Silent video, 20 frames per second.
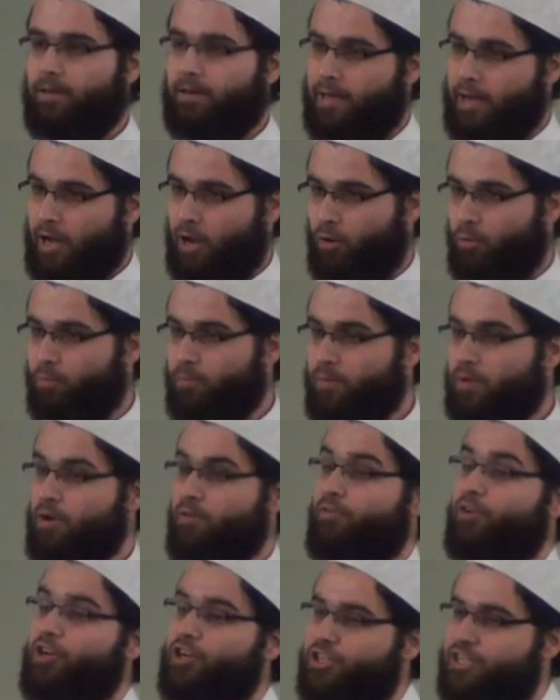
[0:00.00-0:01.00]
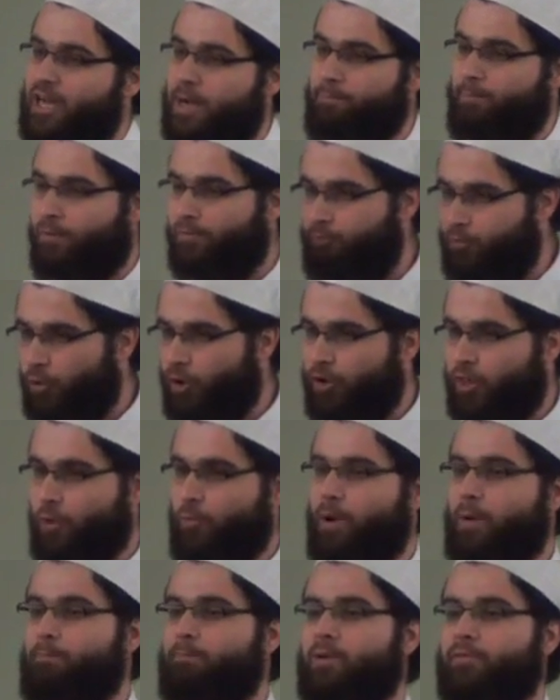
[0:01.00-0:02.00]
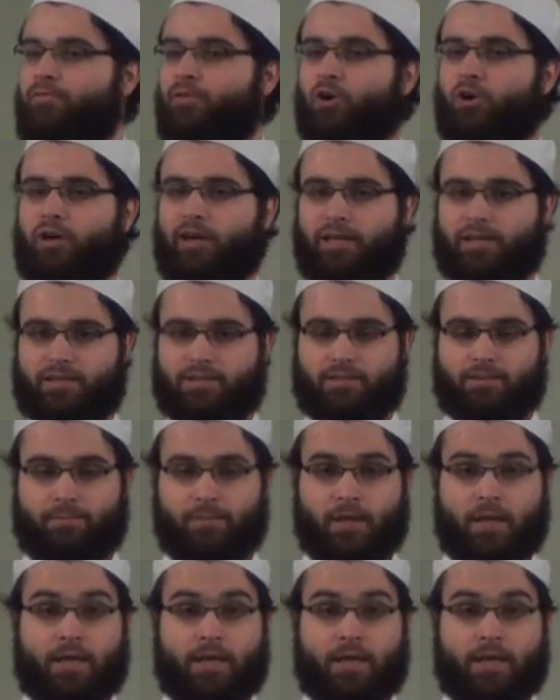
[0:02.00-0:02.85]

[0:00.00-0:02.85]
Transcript: Now, verse number four, the one before it.